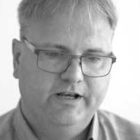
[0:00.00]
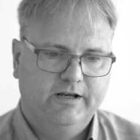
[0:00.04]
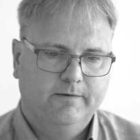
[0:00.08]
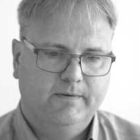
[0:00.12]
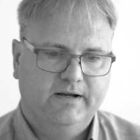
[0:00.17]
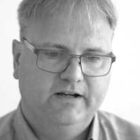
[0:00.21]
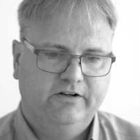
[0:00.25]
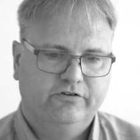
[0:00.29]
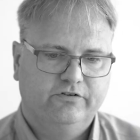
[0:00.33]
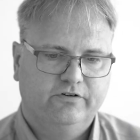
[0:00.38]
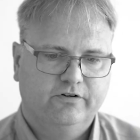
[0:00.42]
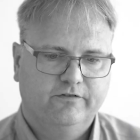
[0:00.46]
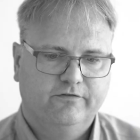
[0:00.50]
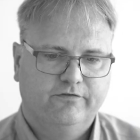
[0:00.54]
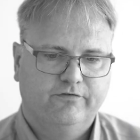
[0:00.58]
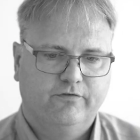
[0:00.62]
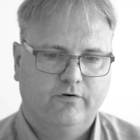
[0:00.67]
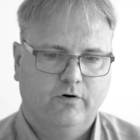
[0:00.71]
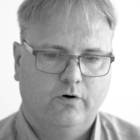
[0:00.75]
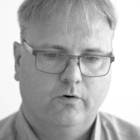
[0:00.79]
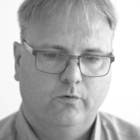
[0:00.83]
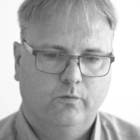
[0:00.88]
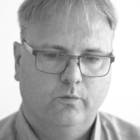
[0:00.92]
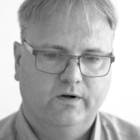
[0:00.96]
animation
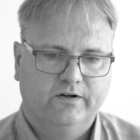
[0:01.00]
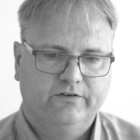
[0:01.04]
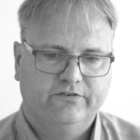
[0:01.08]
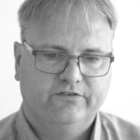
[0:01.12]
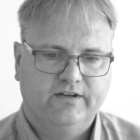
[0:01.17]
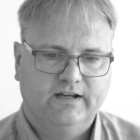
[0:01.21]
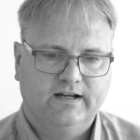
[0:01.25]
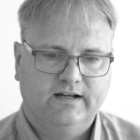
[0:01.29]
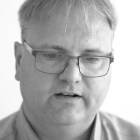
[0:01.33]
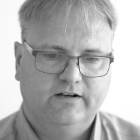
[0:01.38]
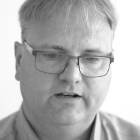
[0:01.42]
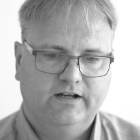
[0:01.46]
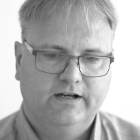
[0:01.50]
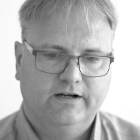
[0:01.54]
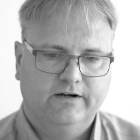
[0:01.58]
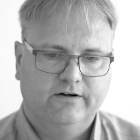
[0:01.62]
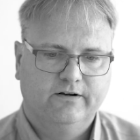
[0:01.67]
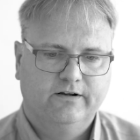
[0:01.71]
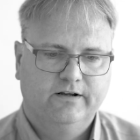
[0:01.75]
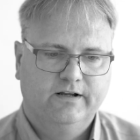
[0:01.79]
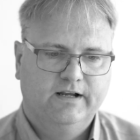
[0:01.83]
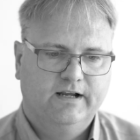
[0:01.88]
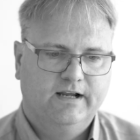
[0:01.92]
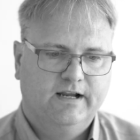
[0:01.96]
for 1 second
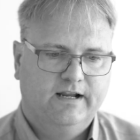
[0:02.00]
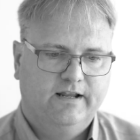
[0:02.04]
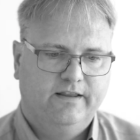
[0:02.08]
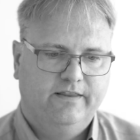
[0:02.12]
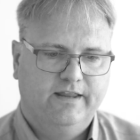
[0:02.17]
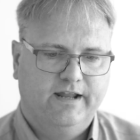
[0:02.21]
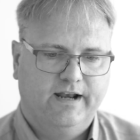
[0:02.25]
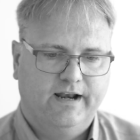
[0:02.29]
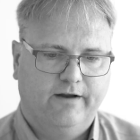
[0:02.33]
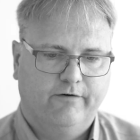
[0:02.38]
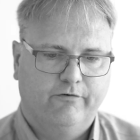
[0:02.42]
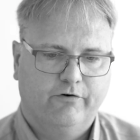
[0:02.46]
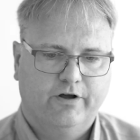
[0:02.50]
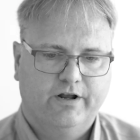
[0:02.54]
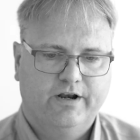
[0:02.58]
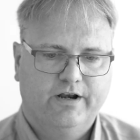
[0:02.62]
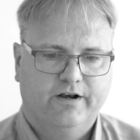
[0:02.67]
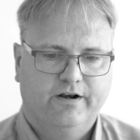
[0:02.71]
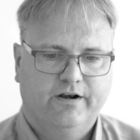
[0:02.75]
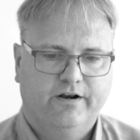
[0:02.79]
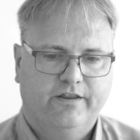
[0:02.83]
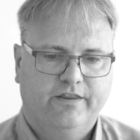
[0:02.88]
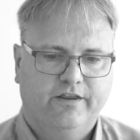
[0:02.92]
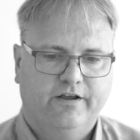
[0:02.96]
here. Then I run
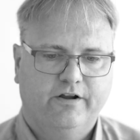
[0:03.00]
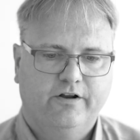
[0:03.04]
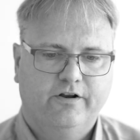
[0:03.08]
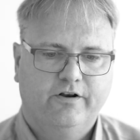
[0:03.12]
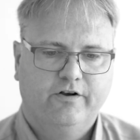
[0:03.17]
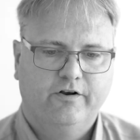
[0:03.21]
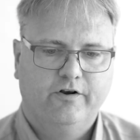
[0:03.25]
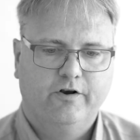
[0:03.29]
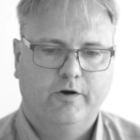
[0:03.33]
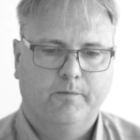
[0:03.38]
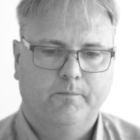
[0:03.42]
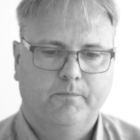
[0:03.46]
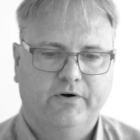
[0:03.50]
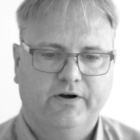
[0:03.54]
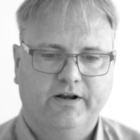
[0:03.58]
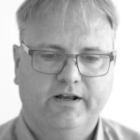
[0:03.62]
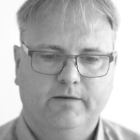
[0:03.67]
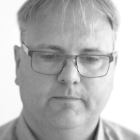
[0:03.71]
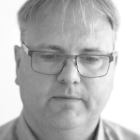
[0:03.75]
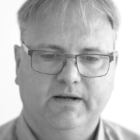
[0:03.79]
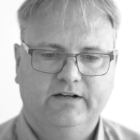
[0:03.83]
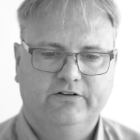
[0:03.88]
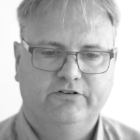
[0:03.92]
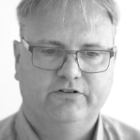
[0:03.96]
another number
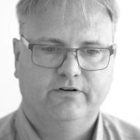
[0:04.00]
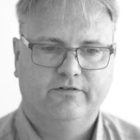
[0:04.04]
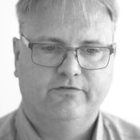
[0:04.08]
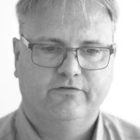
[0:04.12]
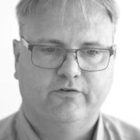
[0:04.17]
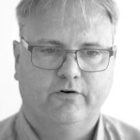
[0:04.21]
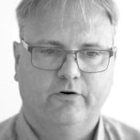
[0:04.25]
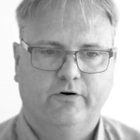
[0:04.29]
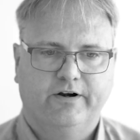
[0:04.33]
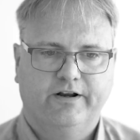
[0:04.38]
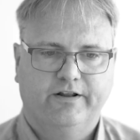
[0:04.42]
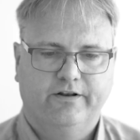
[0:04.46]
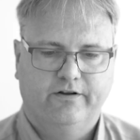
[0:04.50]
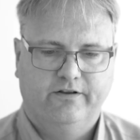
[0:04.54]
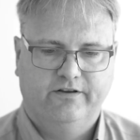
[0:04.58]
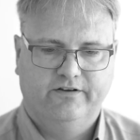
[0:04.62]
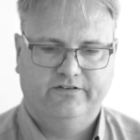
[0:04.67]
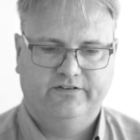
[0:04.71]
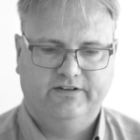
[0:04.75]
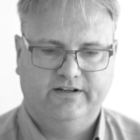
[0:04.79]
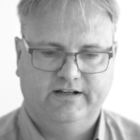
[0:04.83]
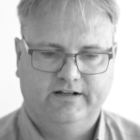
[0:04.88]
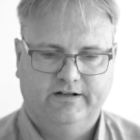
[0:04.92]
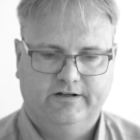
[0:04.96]
animation for another
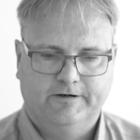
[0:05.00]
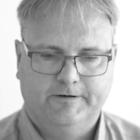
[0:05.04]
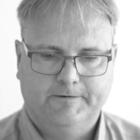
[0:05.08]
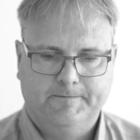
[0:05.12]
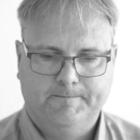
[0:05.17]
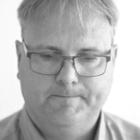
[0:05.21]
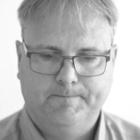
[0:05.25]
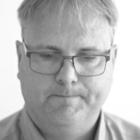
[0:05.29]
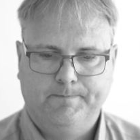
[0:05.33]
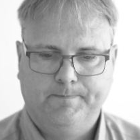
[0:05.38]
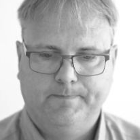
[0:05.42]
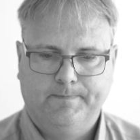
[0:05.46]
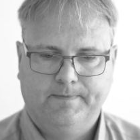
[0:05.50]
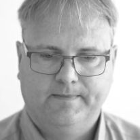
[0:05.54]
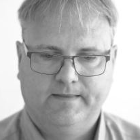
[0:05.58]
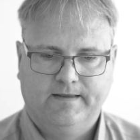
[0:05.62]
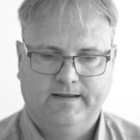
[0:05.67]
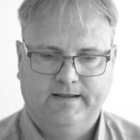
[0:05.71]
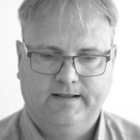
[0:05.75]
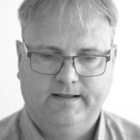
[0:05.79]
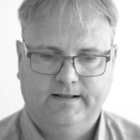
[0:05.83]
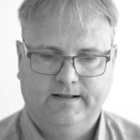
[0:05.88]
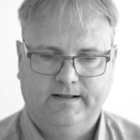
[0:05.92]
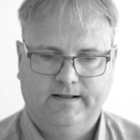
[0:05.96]
second.
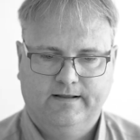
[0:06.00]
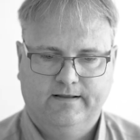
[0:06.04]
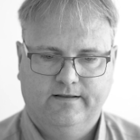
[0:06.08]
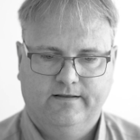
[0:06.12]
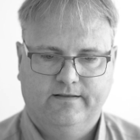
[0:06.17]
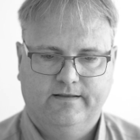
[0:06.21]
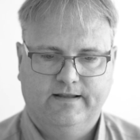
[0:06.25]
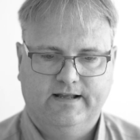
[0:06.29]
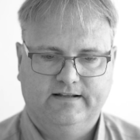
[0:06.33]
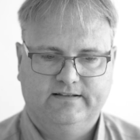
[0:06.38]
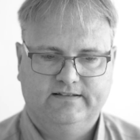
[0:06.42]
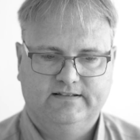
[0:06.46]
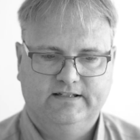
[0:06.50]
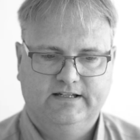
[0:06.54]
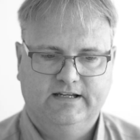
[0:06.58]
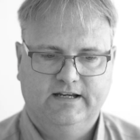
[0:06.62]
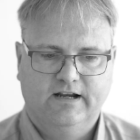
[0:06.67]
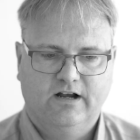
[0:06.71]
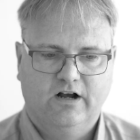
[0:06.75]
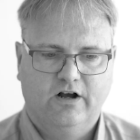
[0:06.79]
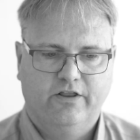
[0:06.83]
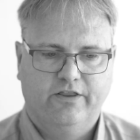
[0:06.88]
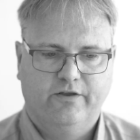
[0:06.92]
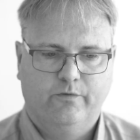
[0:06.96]
That's
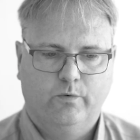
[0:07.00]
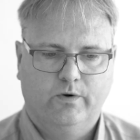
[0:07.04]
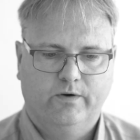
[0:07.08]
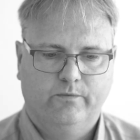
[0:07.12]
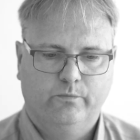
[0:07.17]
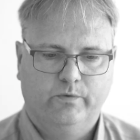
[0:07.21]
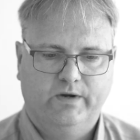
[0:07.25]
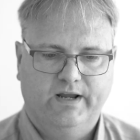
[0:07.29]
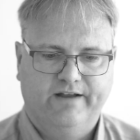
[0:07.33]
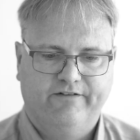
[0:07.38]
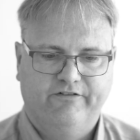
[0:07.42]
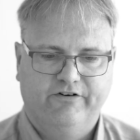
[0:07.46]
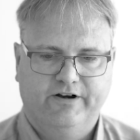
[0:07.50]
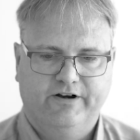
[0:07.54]
the other one we have